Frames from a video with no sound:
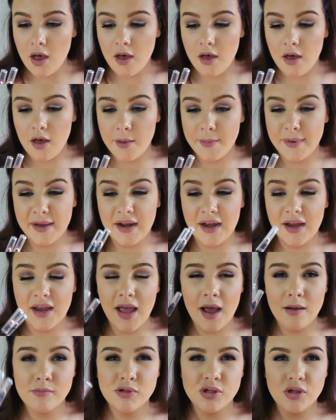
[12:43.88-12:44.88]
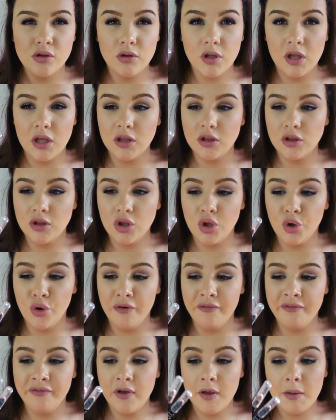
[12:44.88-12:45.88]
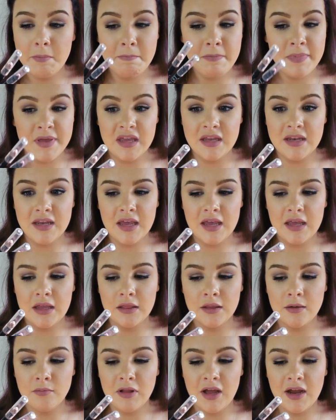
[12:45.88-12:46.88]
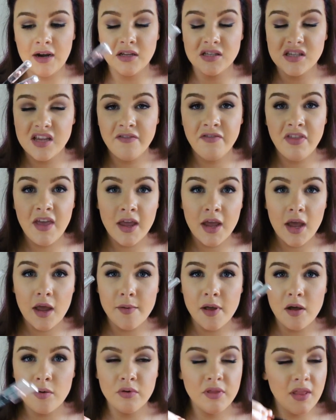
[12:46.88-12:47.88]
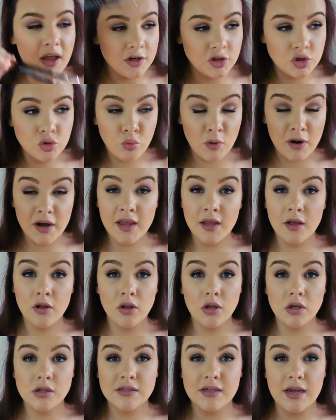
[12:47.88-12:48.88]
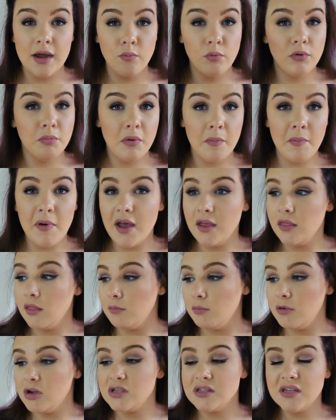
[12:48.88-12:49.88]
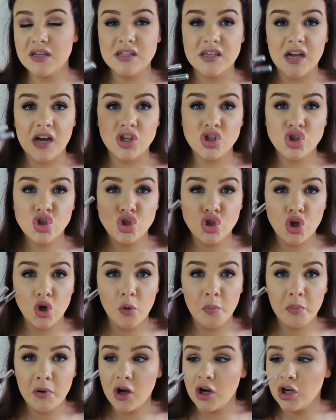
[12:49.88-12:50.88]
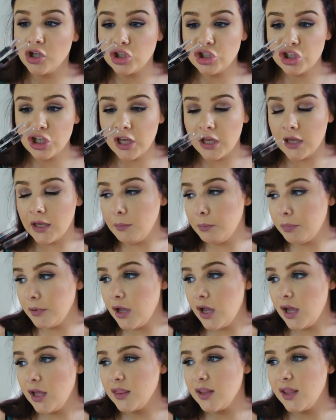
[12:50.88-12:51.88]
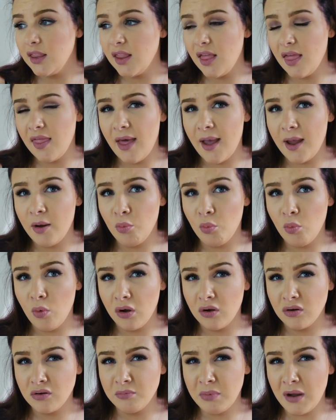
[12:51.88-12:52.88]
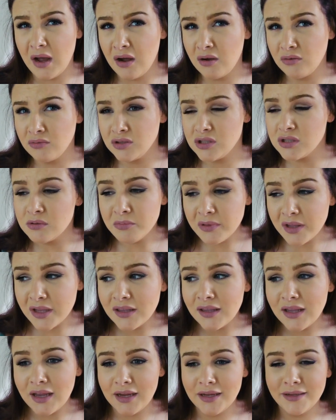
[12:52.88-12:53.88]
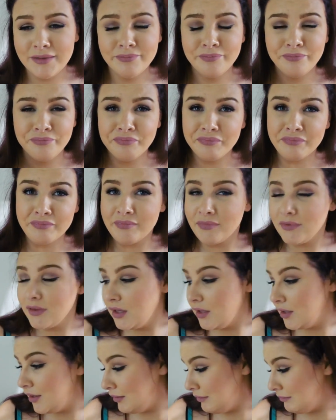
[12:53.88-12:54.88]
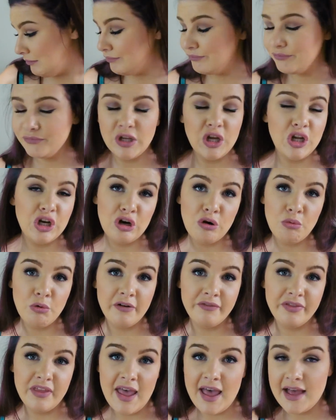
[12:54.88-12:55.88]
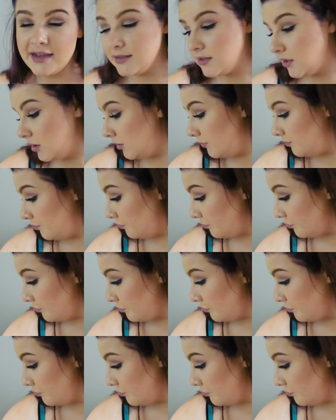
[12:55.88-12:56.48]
Um, and I absolutely love BD lip liners. If they came out with like 20 colours, I would be buying them because these are super cheap. I think they're like £1 something like not worth the hassle.